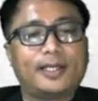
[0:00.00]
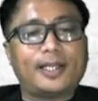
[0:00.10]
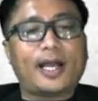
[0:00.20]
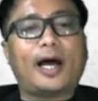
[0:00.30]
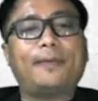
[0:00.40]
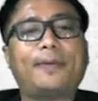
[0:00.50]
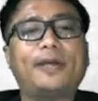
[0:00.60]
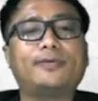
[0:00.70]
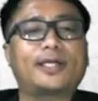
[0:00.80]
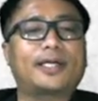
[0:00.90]
the
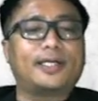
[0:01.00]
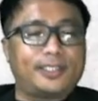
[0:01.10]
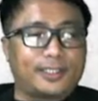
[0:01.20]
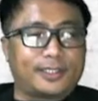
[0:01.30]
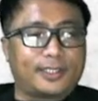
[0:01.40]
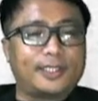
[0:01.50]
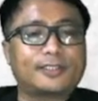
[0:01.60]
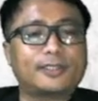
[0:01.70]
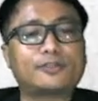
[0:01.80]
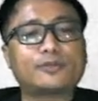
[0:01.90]
abiotic condition, that
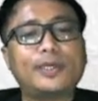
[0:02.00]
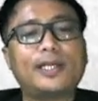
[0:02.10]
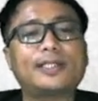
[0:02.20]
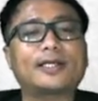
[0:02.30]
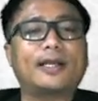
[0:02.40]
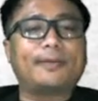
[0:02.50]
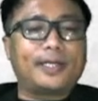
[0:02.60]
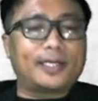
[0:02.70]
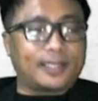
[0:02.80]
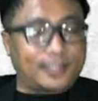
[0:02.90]
is the soil and the
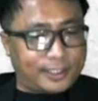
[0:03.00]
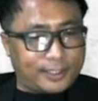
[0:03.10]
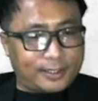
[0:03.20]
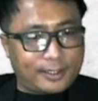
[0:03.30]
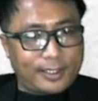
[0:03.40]
climatic condition.